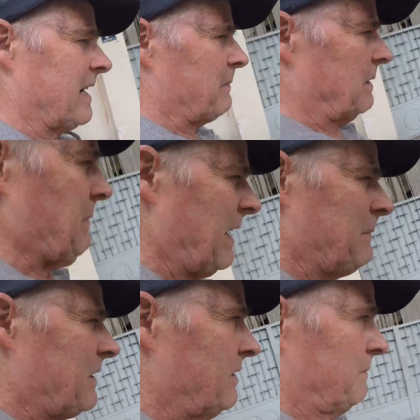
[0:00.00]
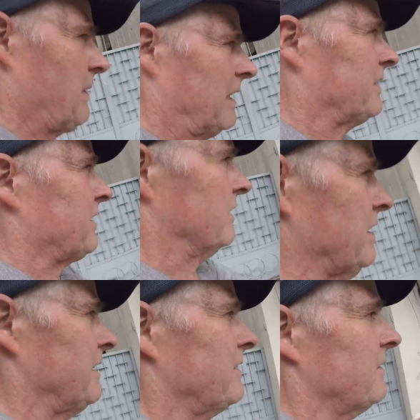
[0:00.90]
couple of barbecue places,
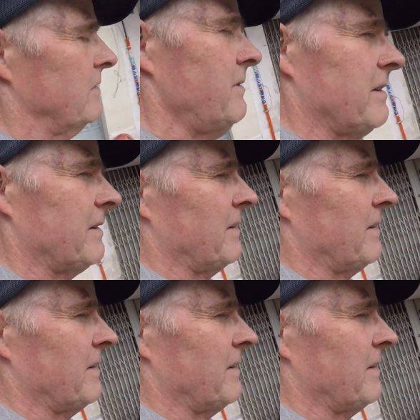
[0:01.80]
so that's good.